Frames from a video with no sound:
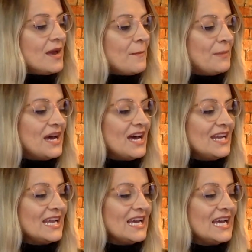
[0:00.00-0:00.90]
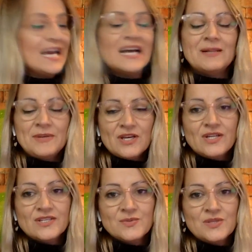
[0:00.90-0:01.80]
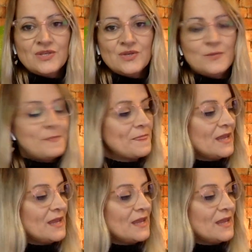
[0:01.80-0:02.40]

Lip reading: But I'll be honest with you,